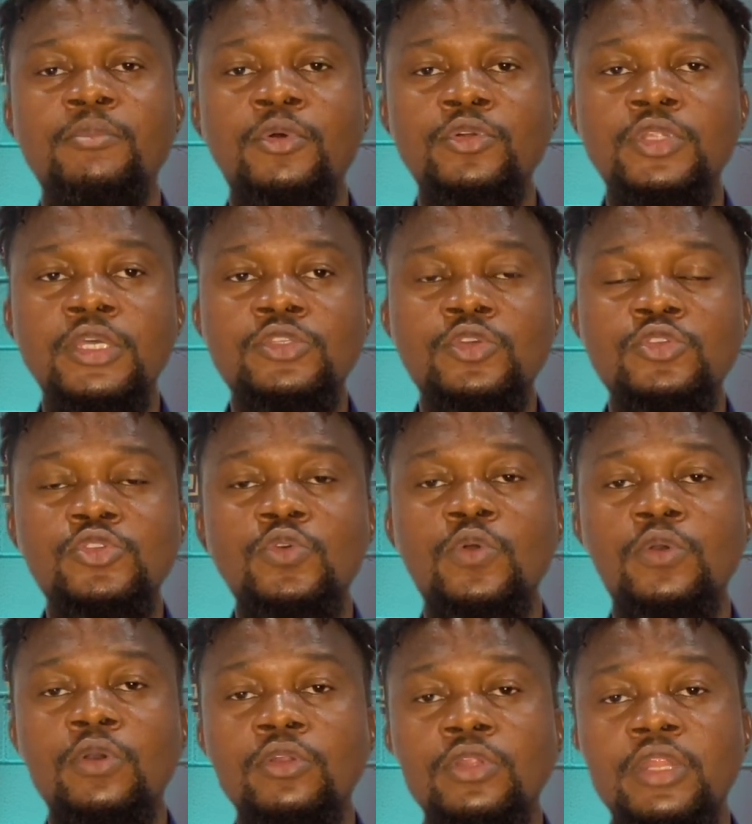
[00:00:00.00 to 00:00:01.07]
But there's
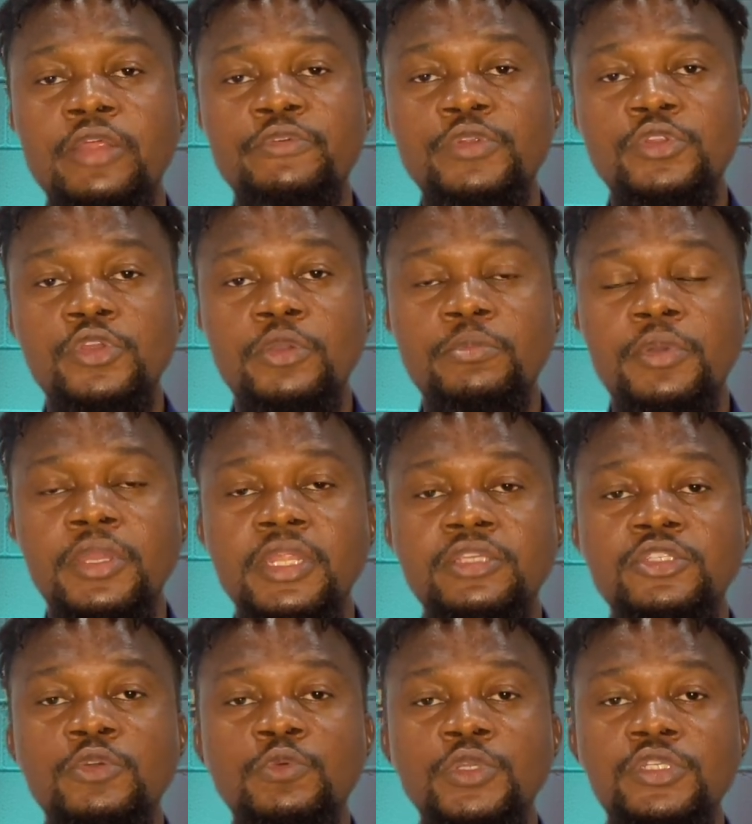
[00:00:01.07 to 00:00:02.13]
also another renewable
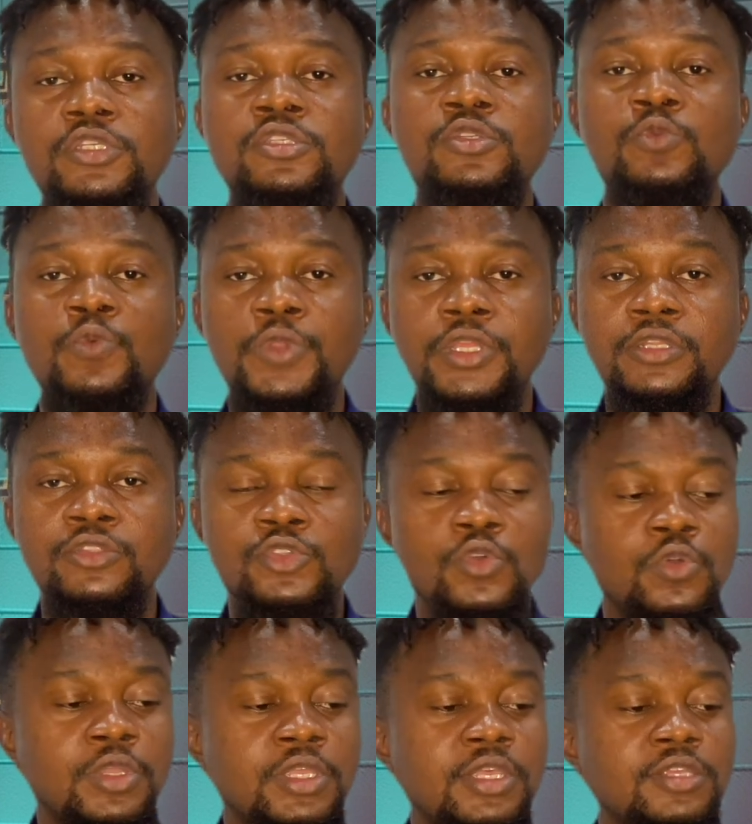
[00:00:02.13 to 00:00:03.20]
energy, which is wind.
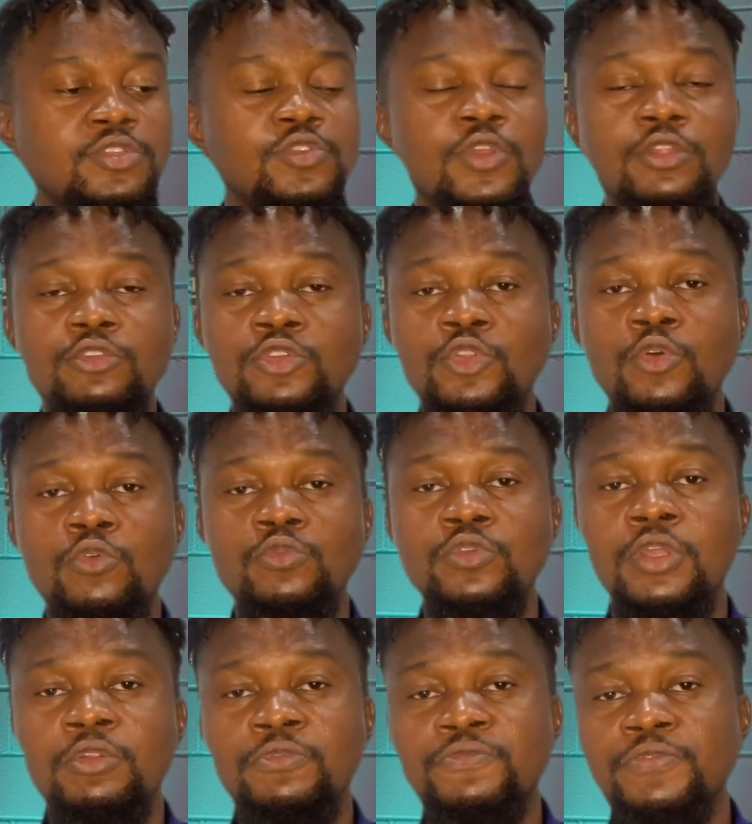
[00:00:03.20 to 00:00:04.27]
So in case
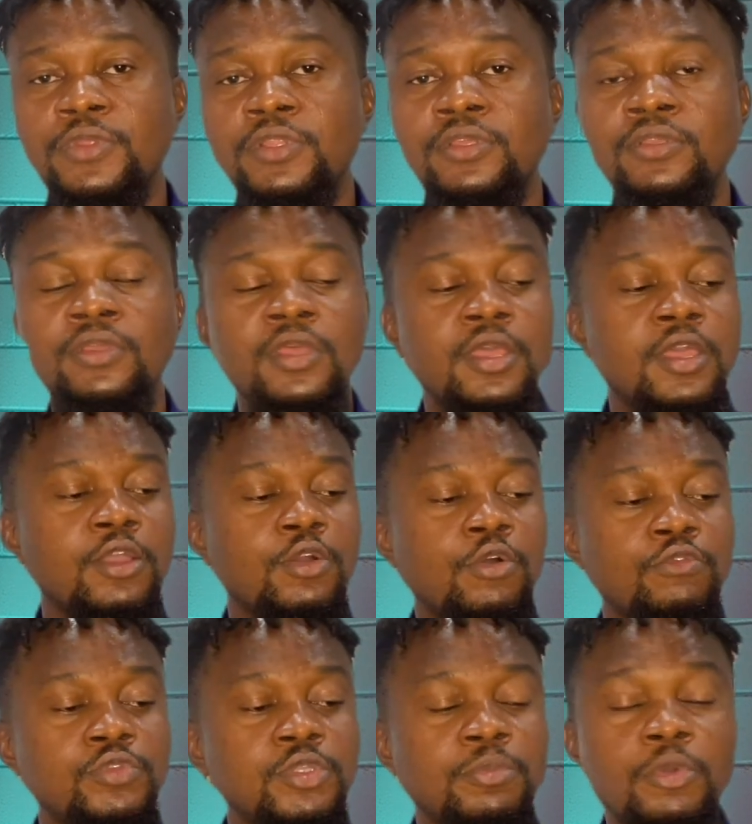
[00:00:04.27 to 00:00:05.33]
you're not feeling
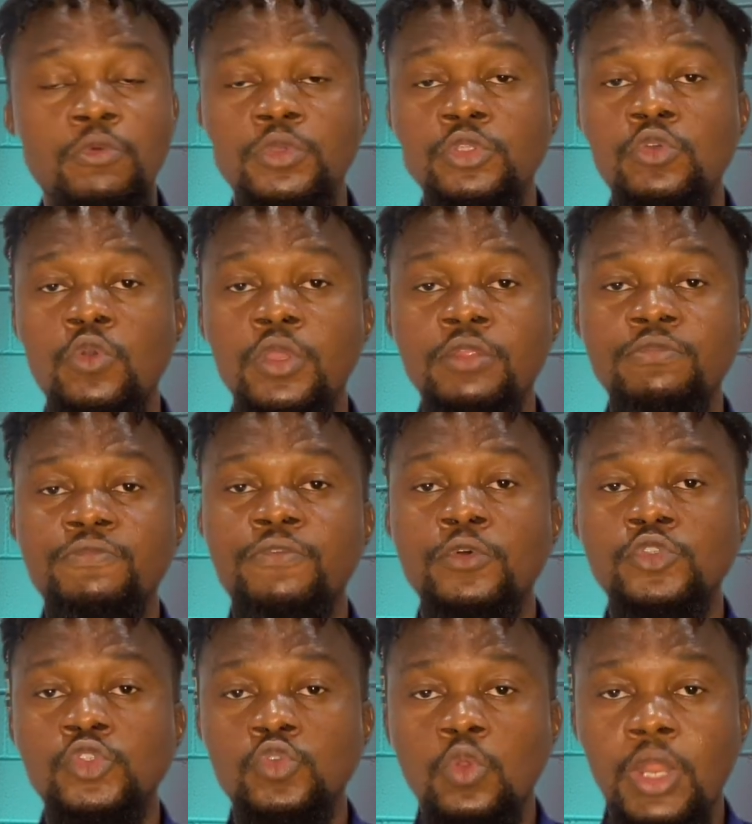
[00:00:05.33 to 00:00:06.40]
comfortable with going
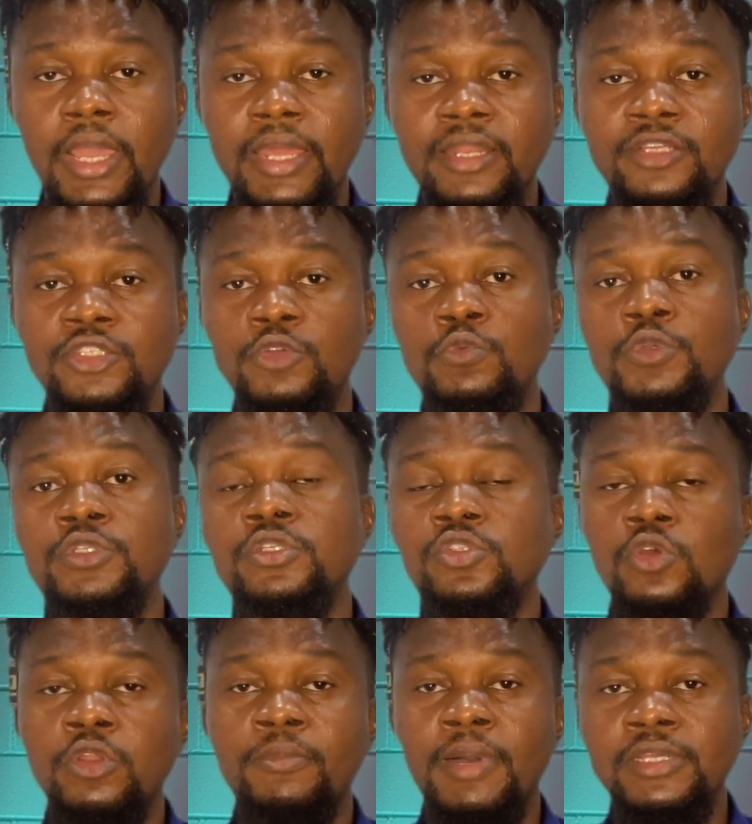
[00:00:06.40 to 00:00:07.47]
for solar energy, which
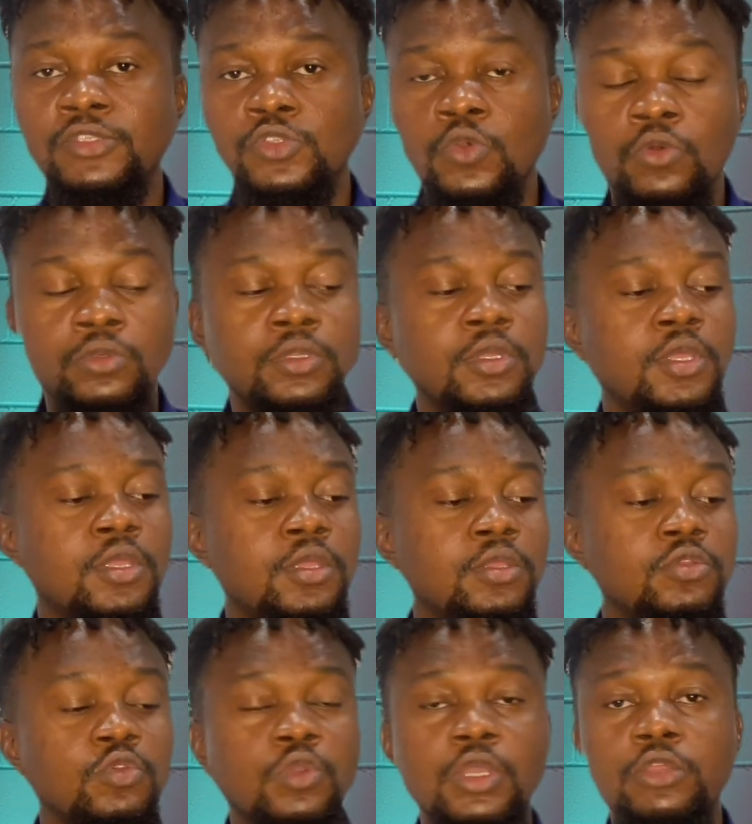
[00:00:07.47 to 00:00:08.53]
is all about sun,
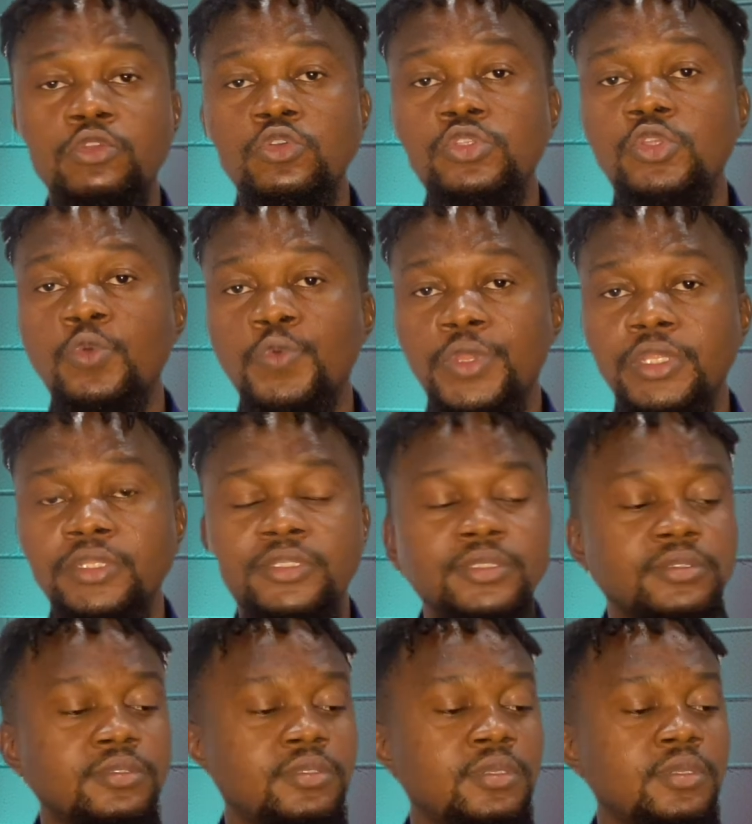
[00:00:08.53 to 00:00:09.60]
you can use the
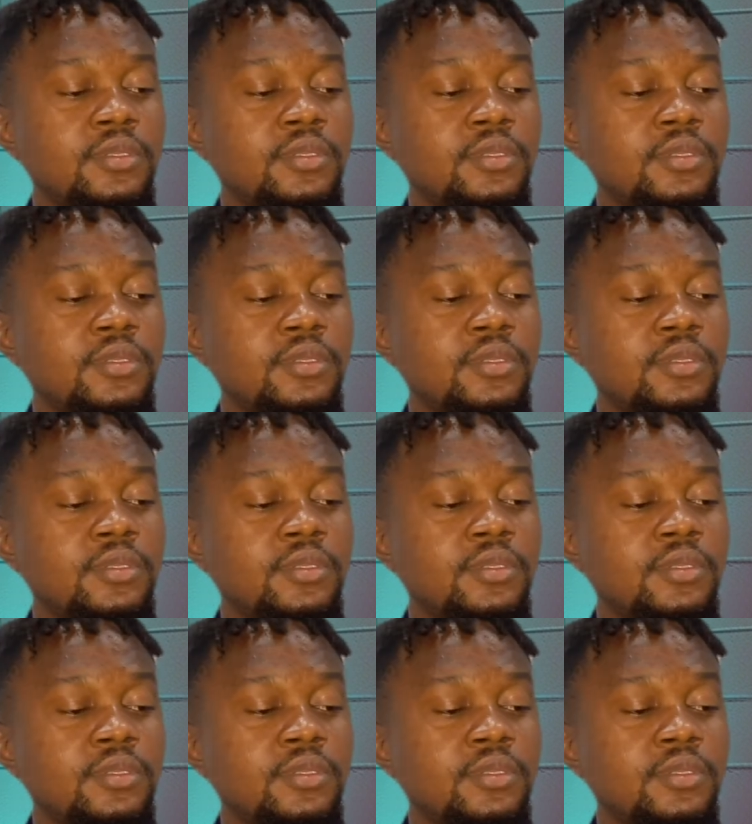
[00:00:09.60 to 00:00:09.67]
wind